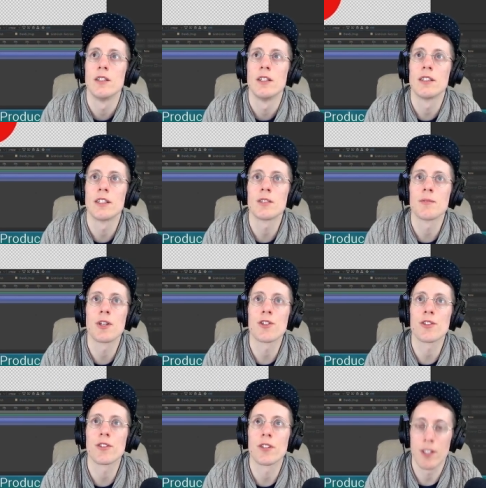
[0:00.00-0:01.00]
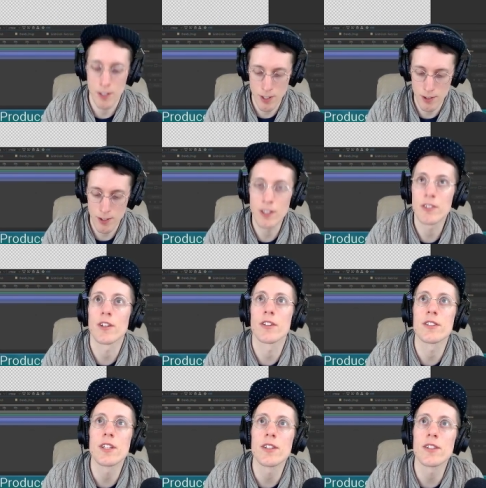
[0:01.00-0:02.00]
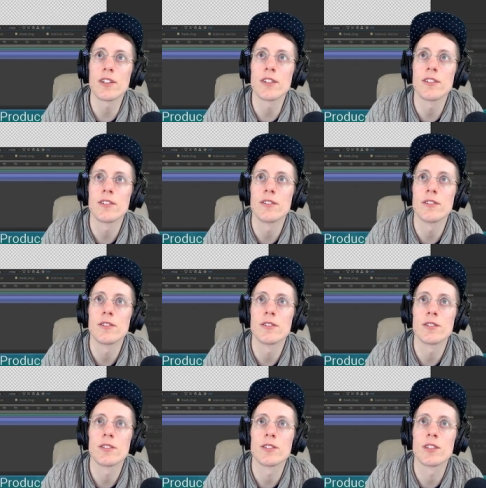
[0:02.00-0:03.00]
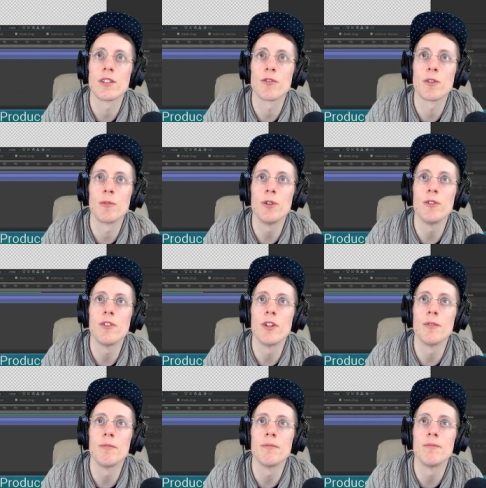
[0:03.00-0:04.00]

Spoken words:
Let's make sure that these things are centered. So that if we move them,